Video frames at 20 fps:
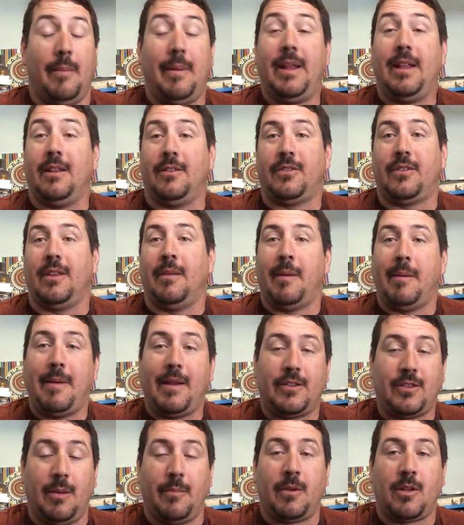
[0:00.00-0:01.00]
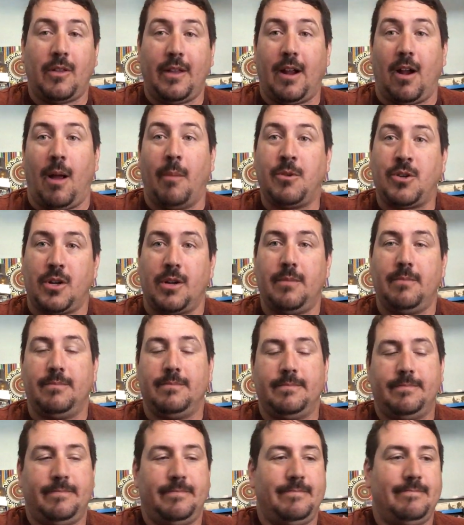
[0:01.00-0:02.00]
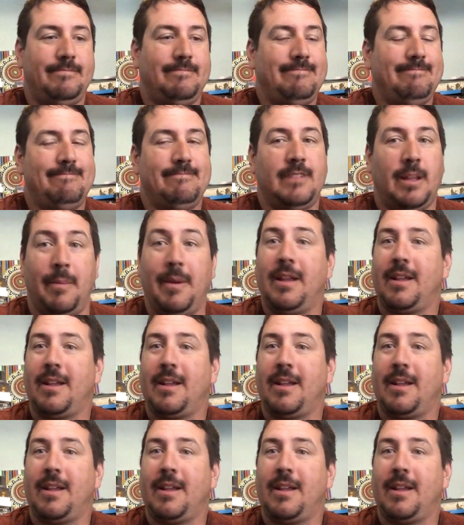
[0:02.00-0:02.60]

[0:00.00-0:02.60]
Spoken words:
Let me make something clear. Let